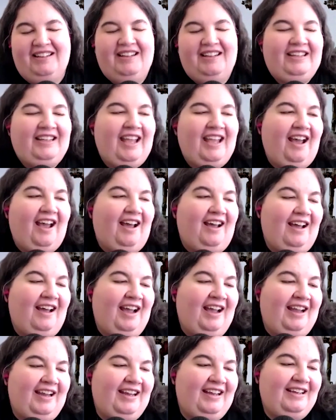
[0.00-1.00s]
Yeah,
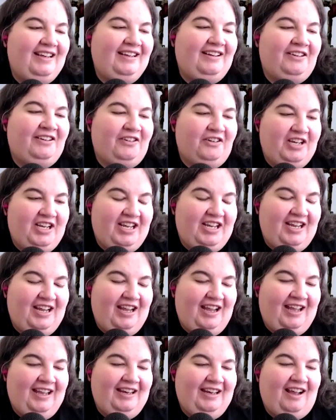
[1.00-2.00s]
I agree,
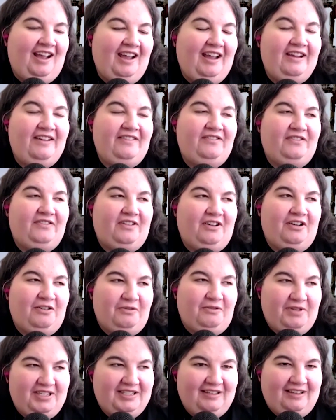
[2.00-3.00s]
and I've
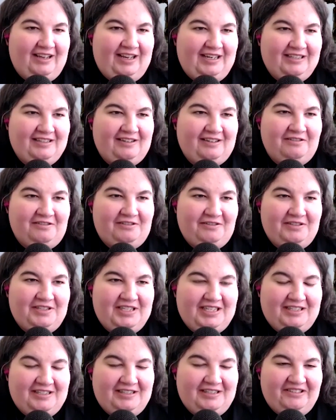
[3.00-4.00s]
always liked R two
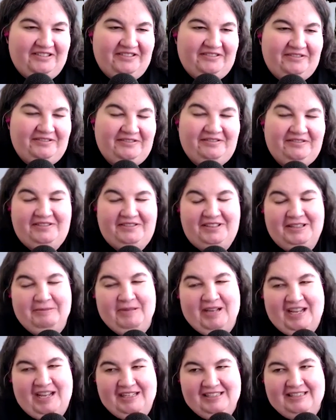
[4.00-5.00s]
D two the
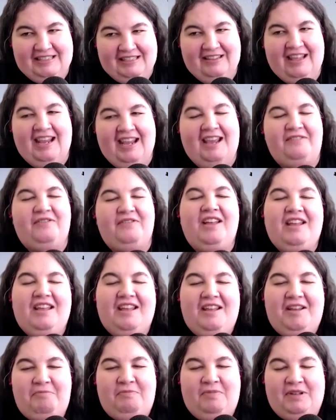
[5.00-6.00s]
best. Mm-hmm. They have
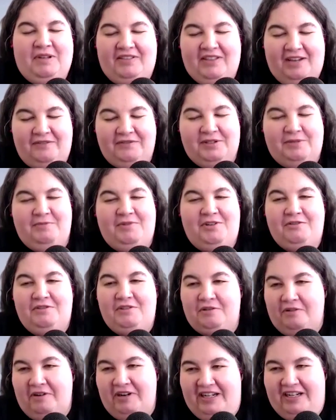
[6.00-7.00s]
they have some new
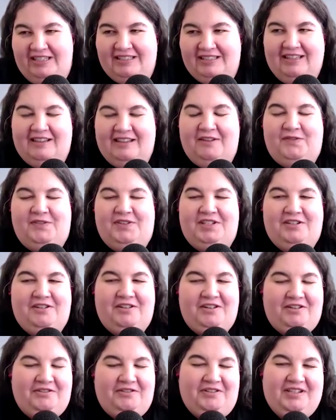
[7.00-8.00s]
droids that they've
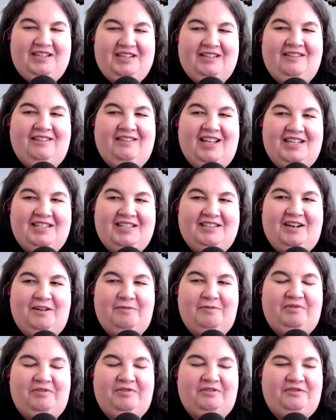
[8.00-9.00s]
introduced in the last
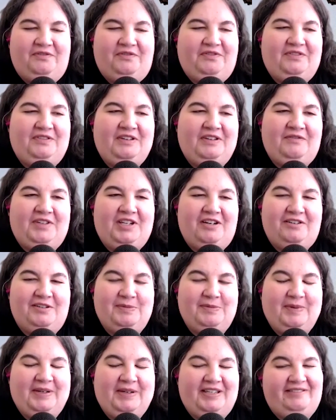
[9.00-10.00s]
couple of, of
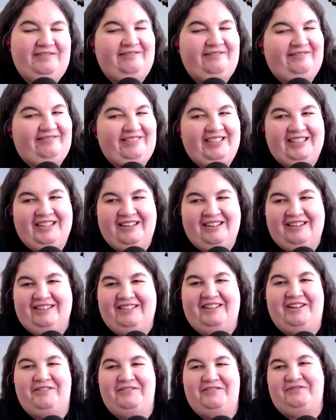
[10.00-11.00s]
years, but you gotta
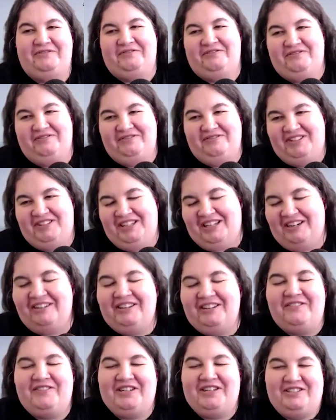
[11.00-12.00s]
love you gotta
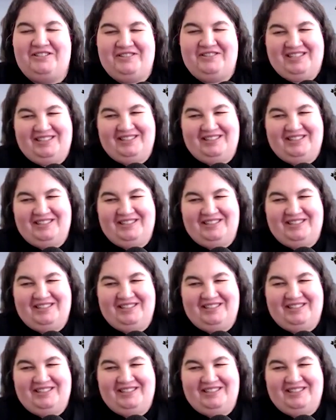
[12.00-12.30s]
love mm-hmm, R two D